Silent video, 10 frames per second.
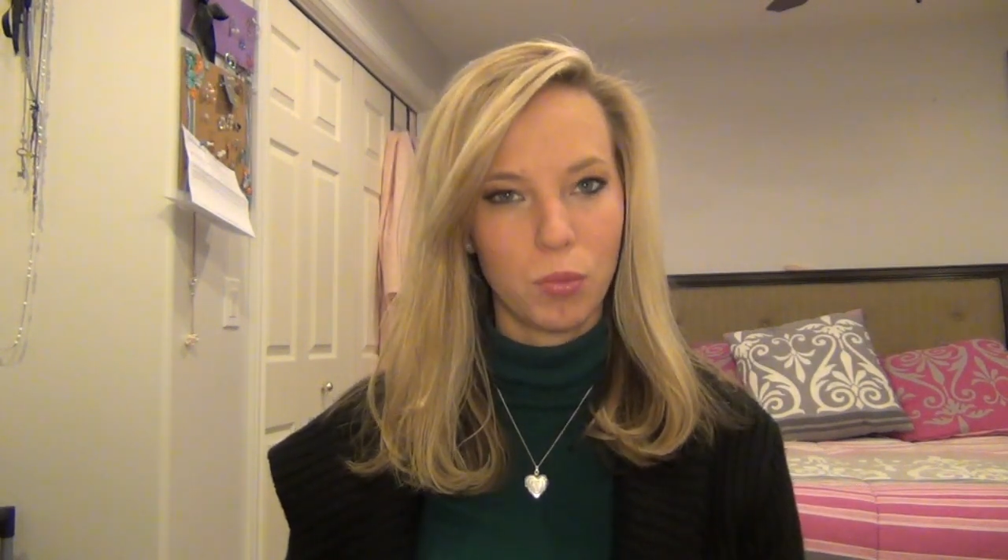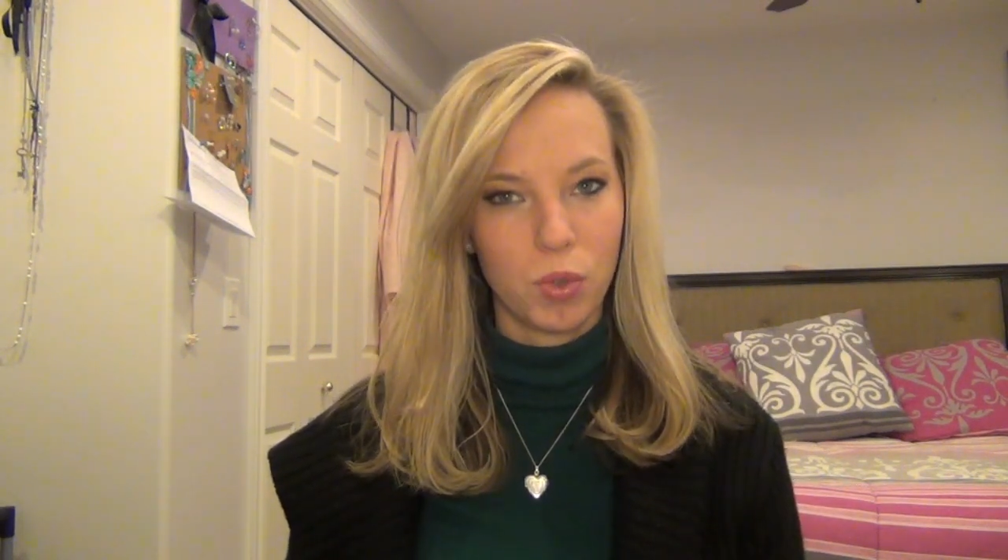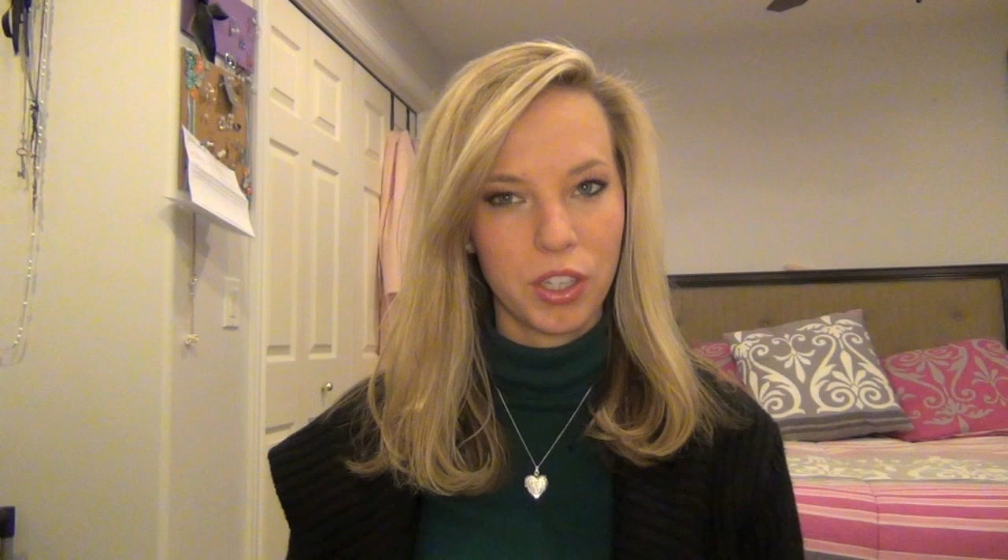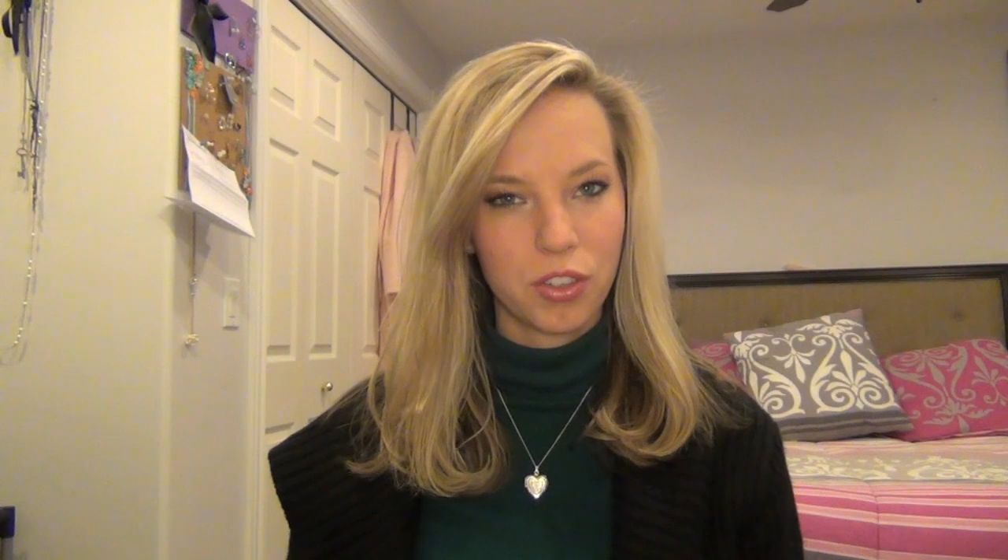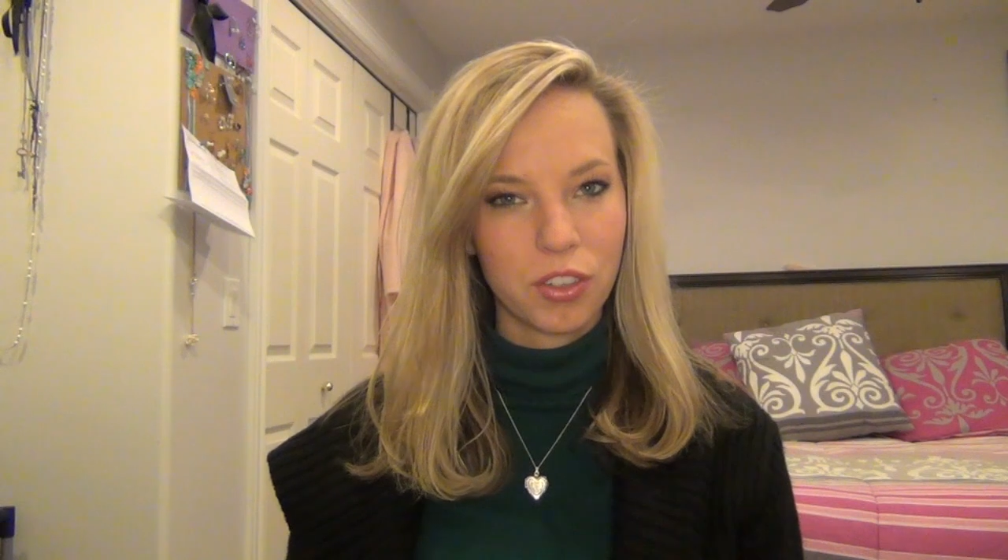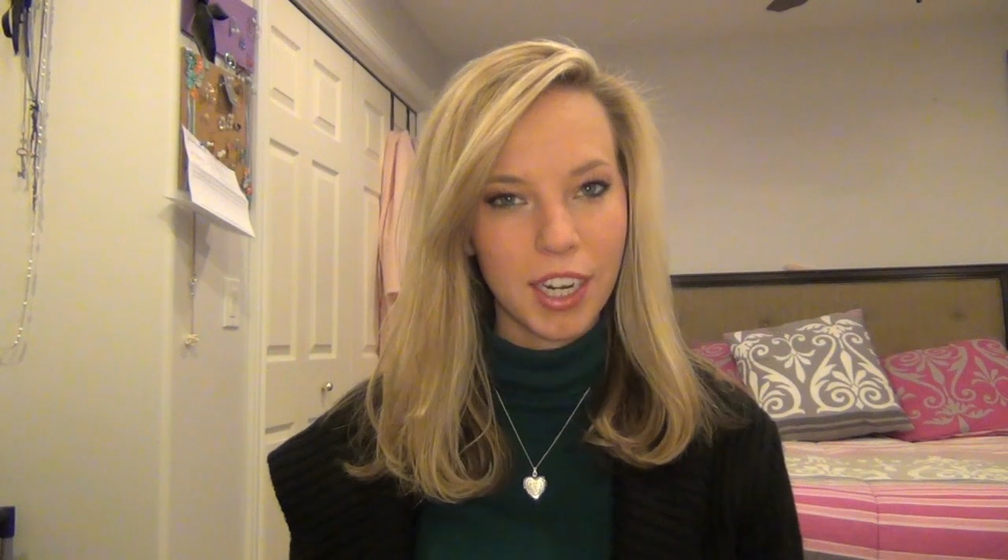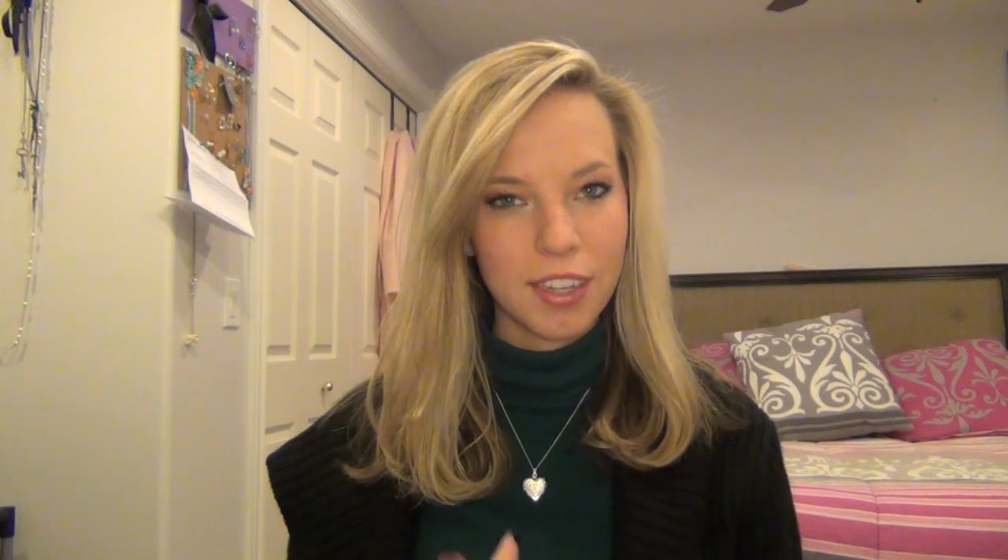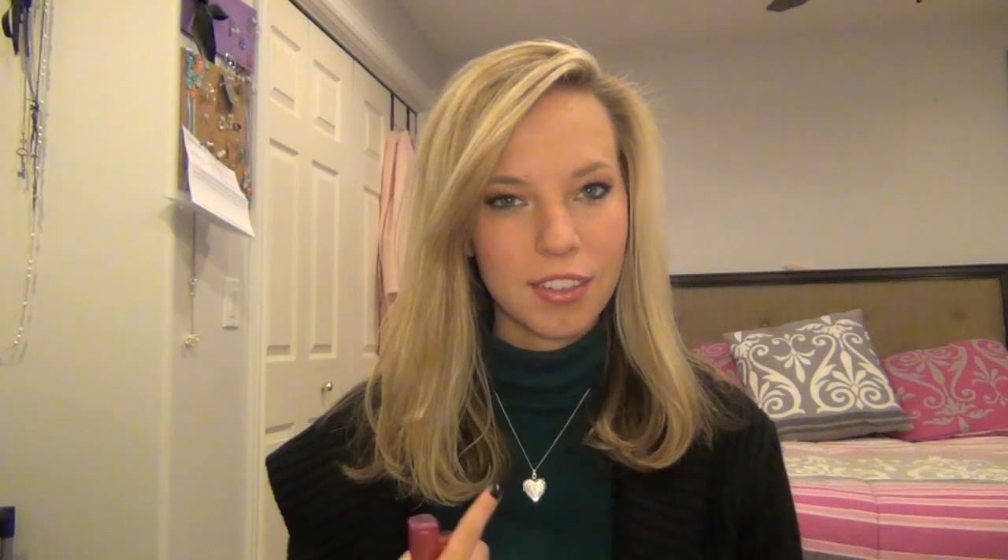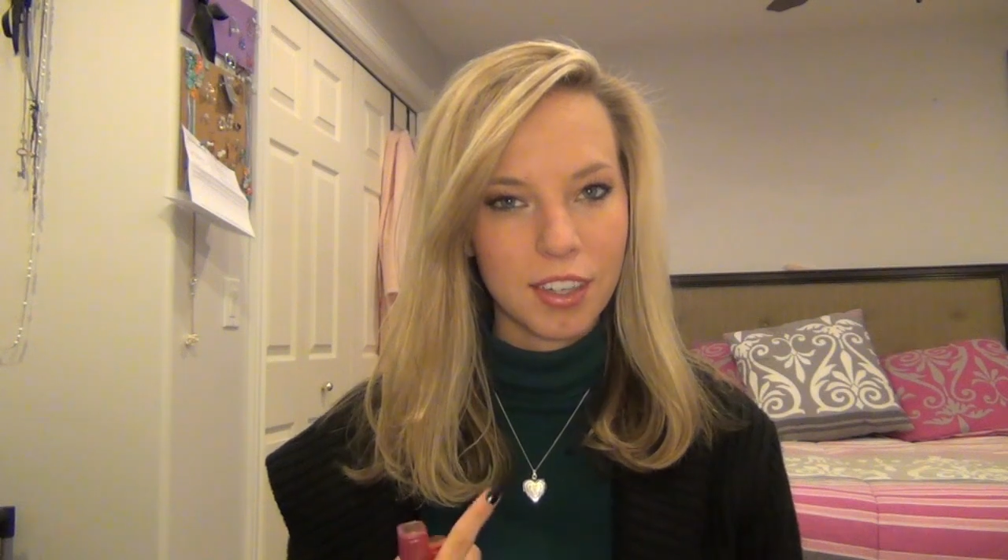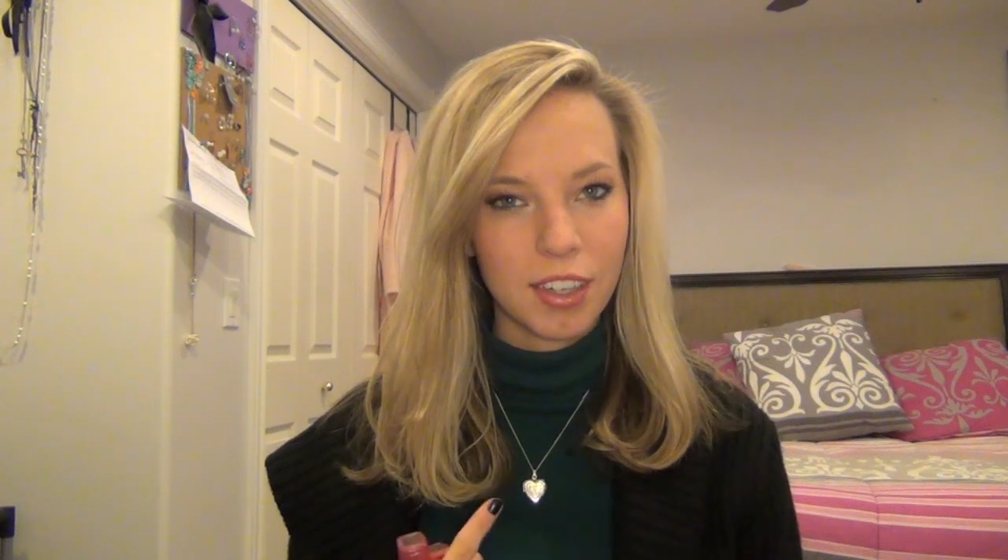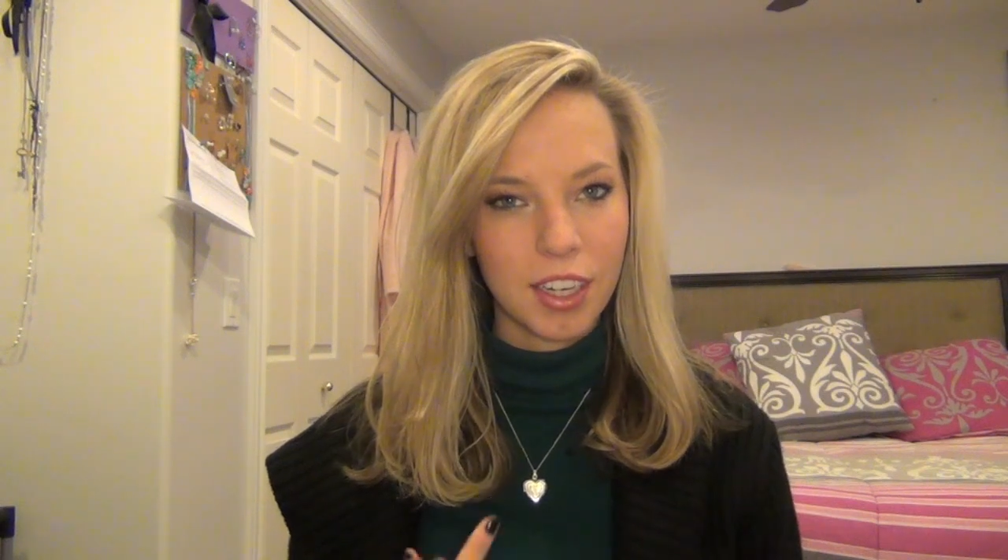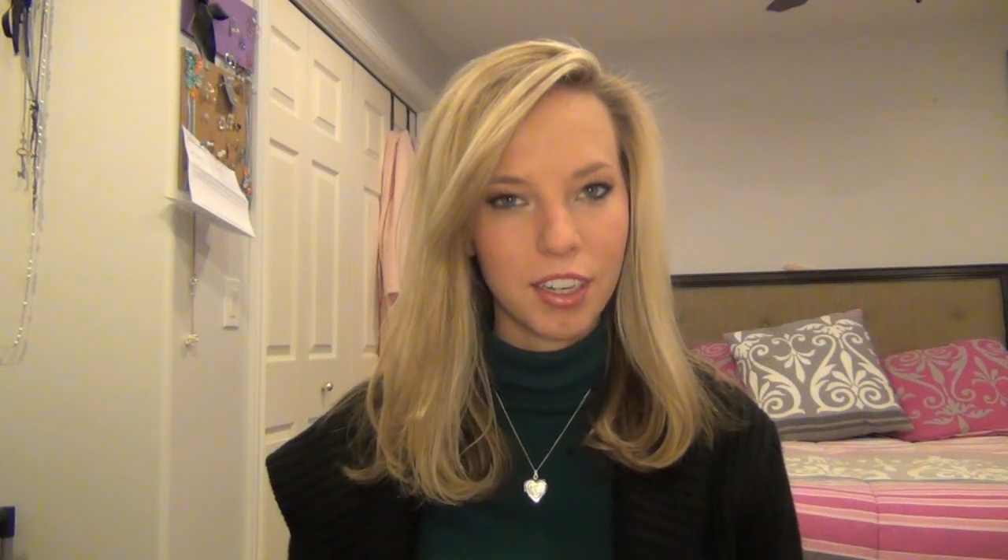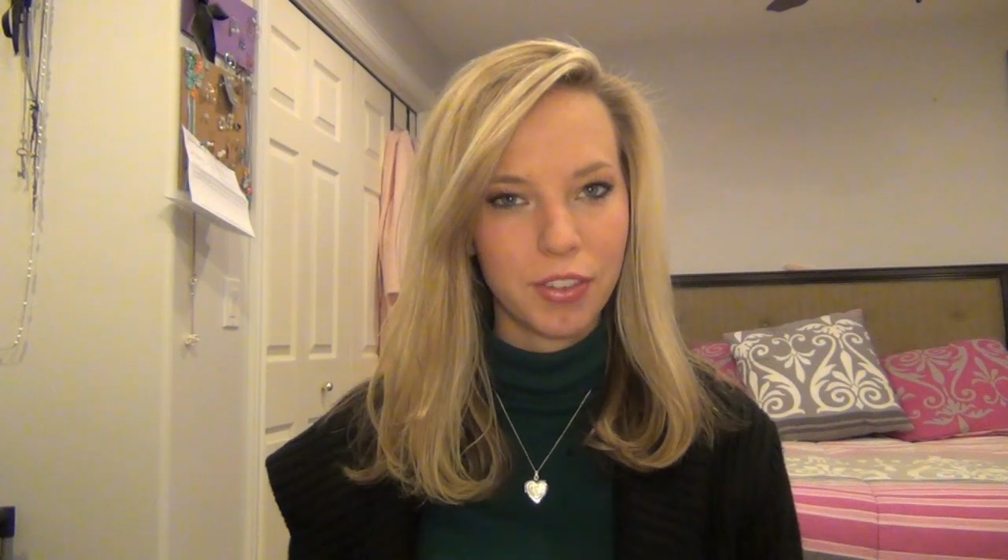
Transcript: moisturizer,